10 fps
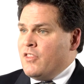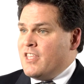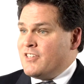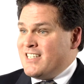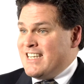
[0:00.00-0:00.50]

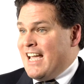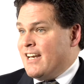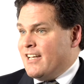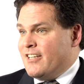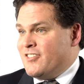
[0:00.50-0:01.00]
This
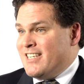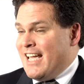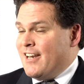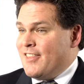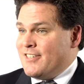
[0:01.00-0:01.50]
data is
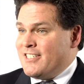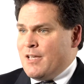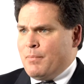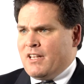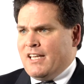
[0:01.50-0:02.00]
data that's
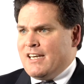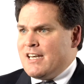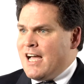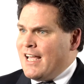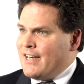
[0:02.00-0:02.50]
typically
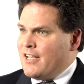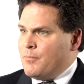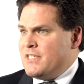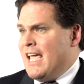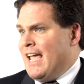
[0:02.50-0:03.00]
not
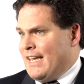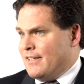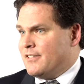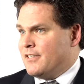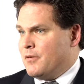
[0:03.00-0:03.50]

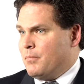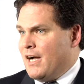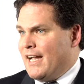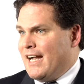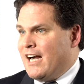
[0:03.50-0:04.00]
obtained
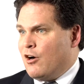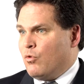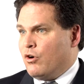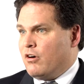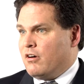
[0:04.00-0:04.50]
by
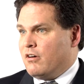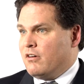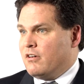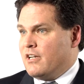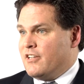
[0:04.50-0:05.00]
our
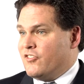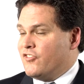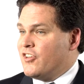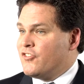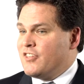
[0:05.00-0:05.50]

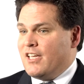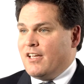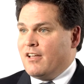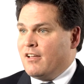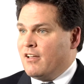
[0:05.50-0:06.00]

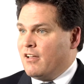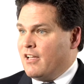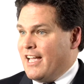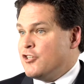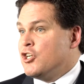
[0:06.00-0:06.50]
existing
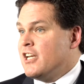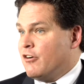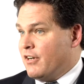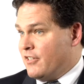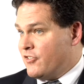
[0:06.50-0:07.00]

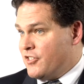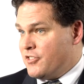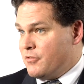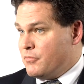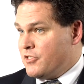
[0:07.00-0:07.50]
engineering
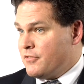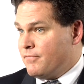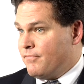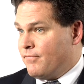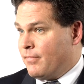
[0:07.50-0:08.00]
systems.
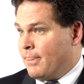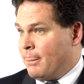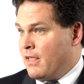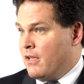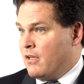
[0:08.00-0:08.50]

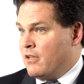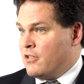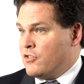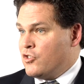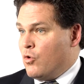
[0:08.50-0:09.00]

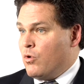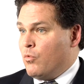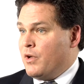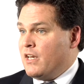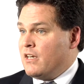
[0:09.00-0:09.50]
So
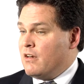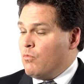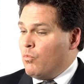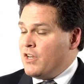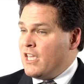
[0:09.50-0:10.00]
what we
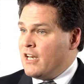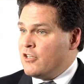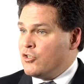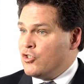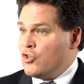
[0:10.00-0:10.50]

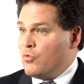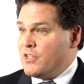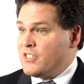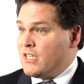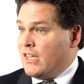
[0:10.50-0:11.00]
needed to do
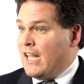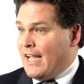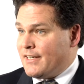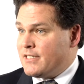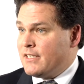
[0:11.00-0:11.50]
was
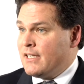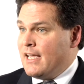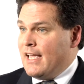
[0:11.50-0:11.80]
select